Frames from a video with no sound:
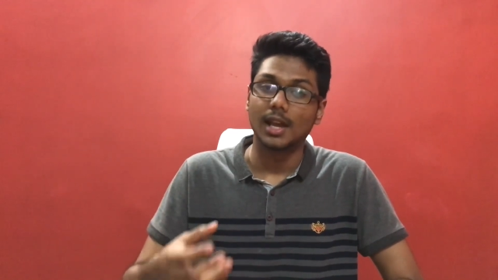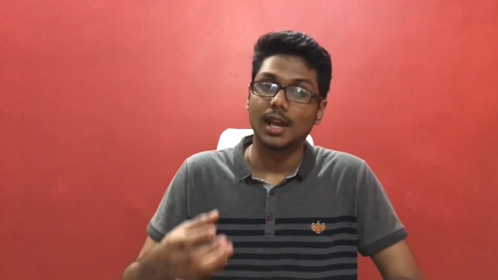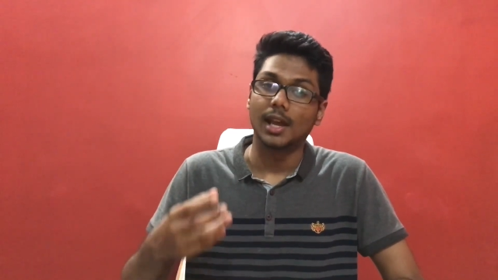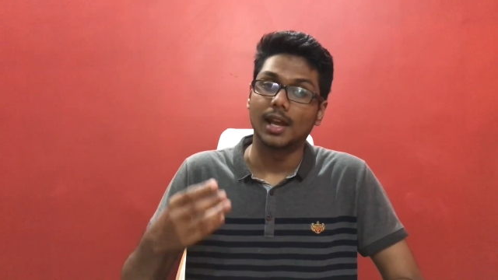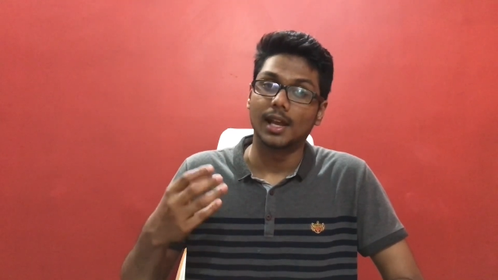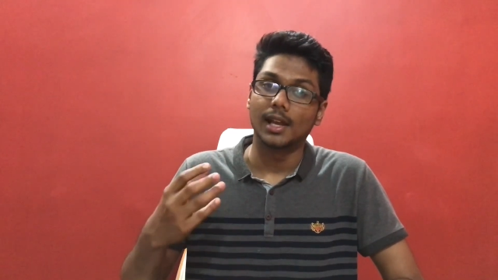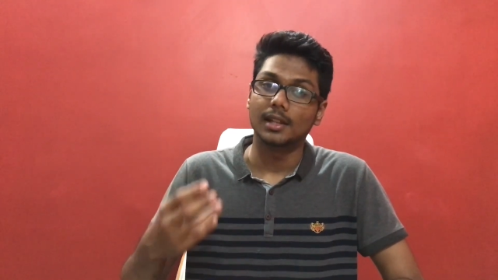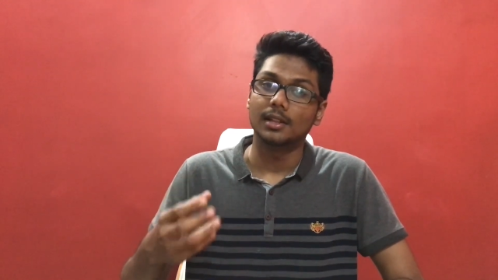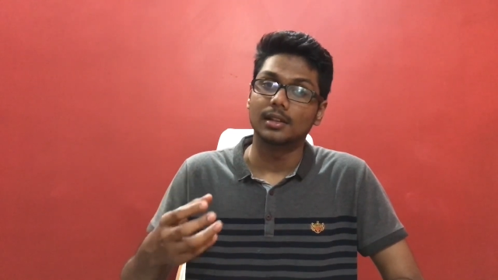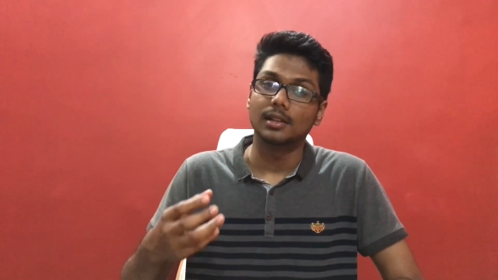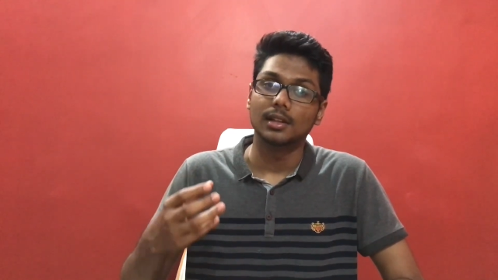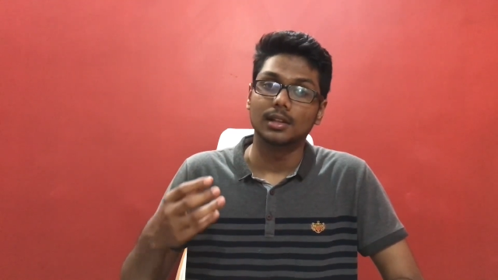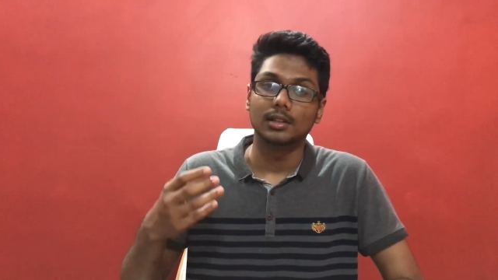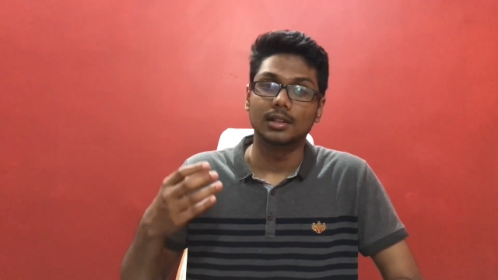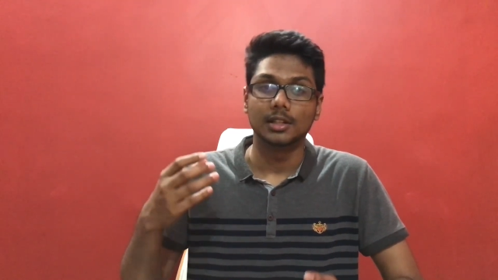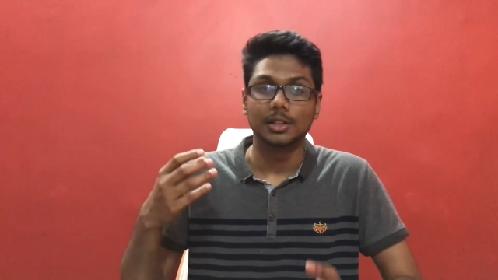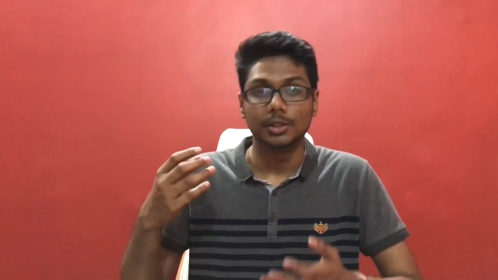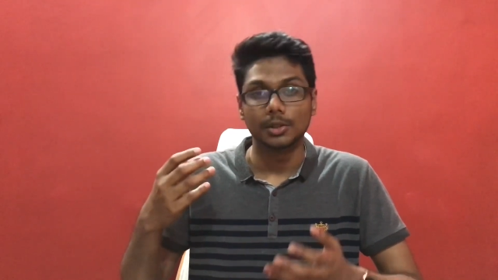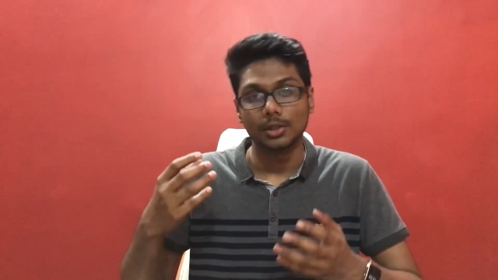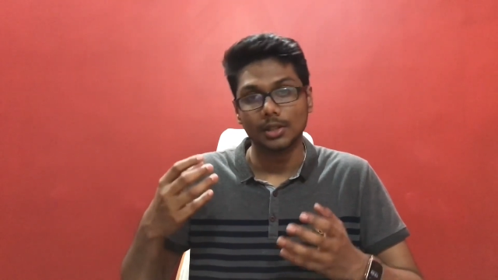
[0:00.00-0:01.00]
And
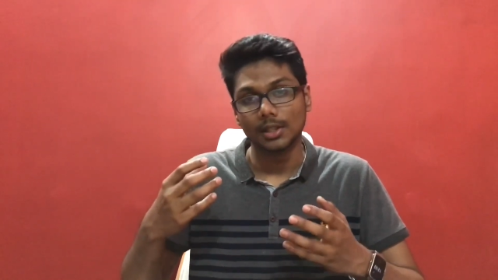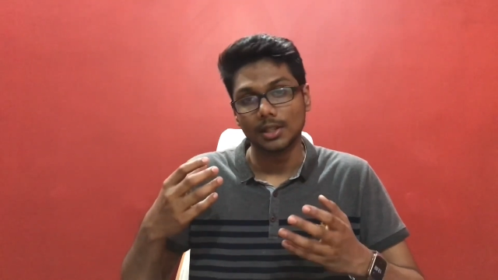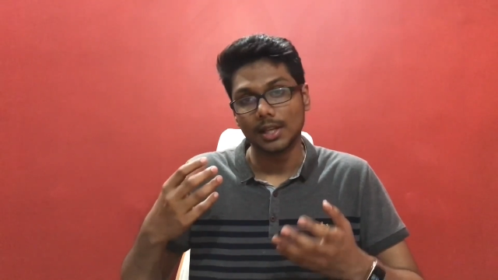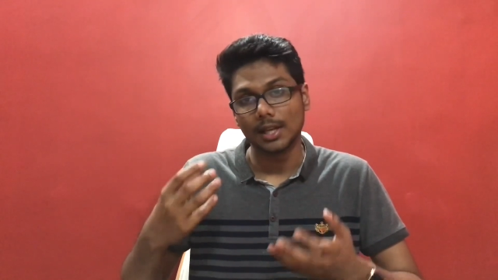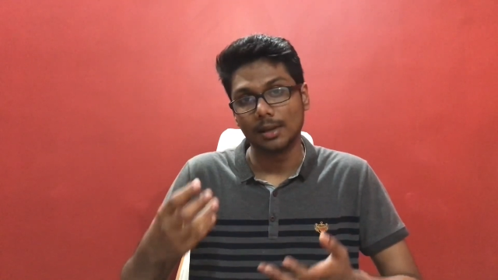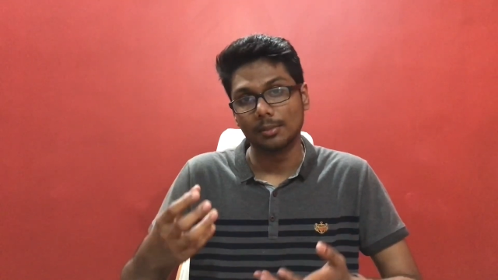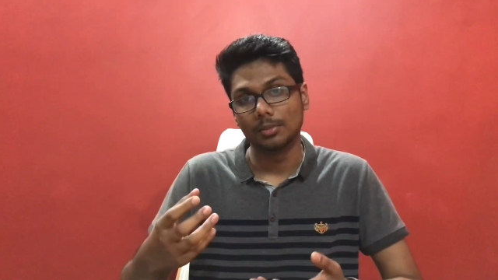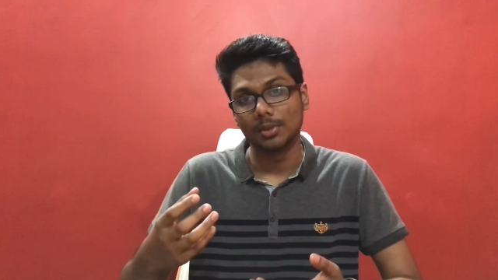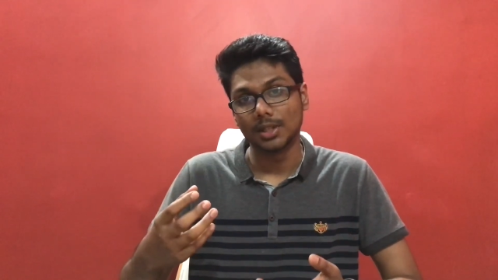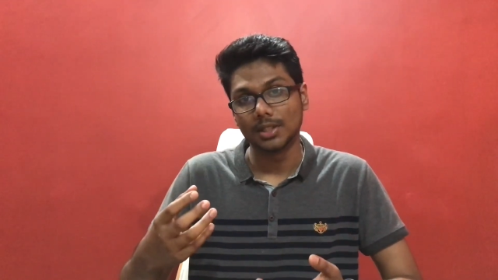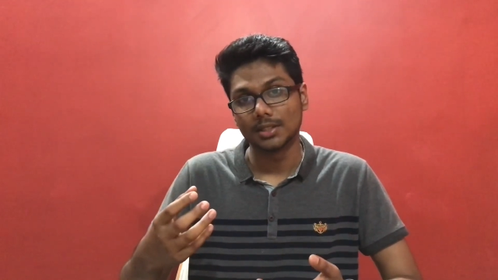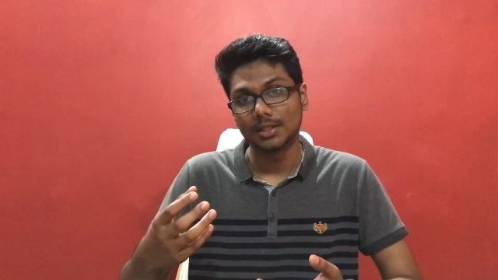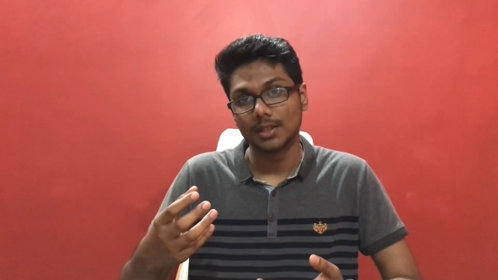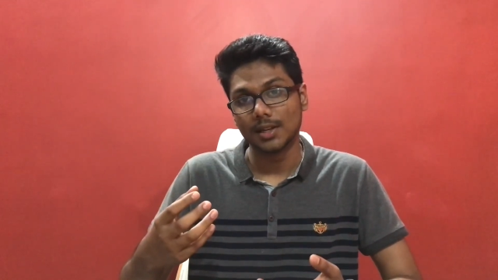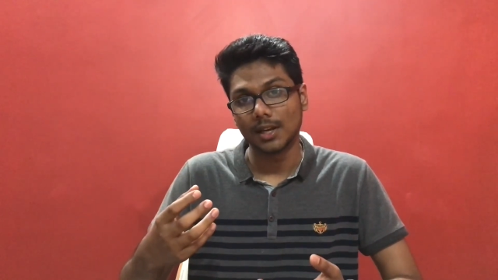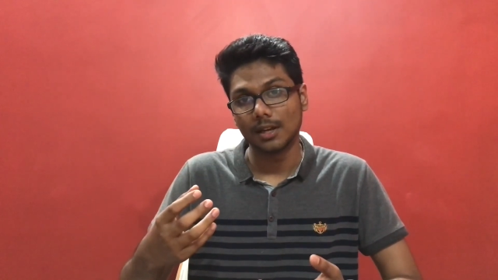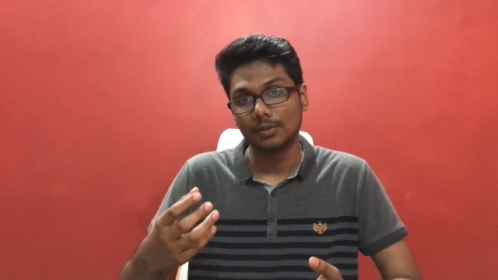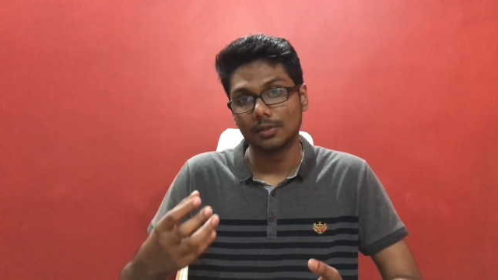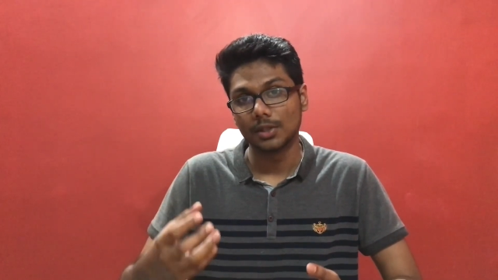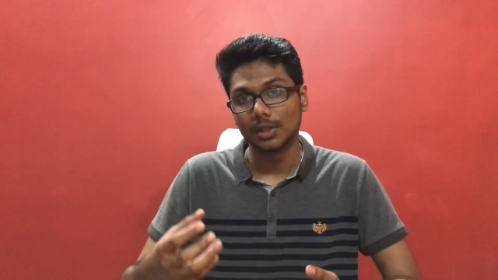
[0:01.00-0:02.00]
the ambulance
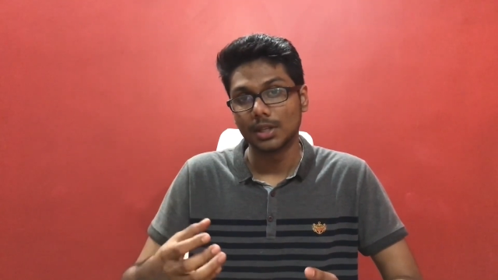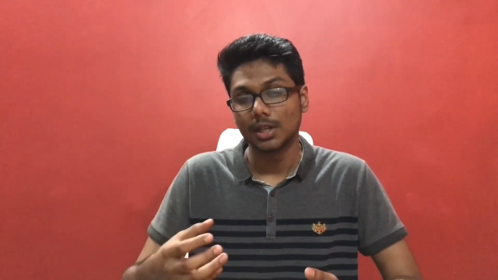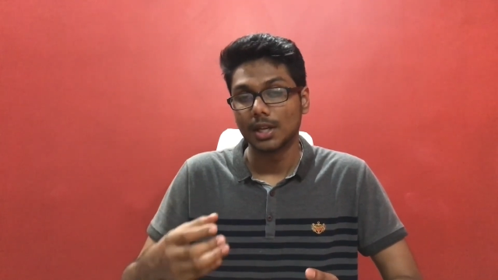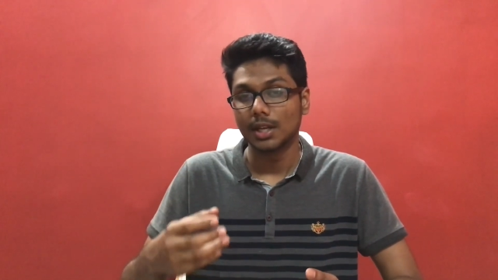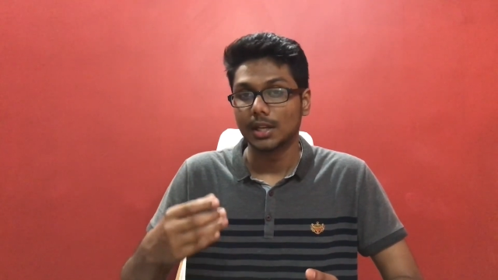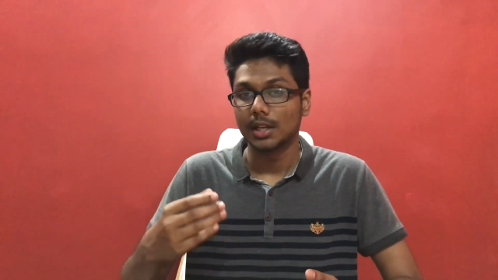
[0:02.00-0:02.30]
driver